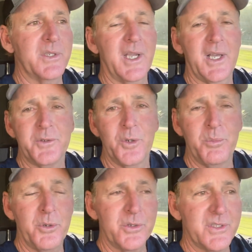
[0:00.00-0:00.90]
they got their
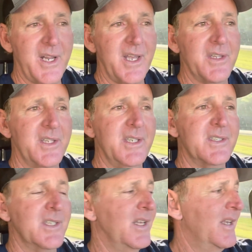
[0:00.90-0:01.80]
own
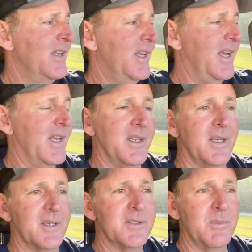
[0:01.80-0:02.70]
personalities,
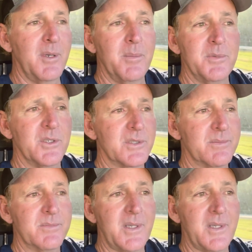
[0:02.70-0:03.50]
and some of them just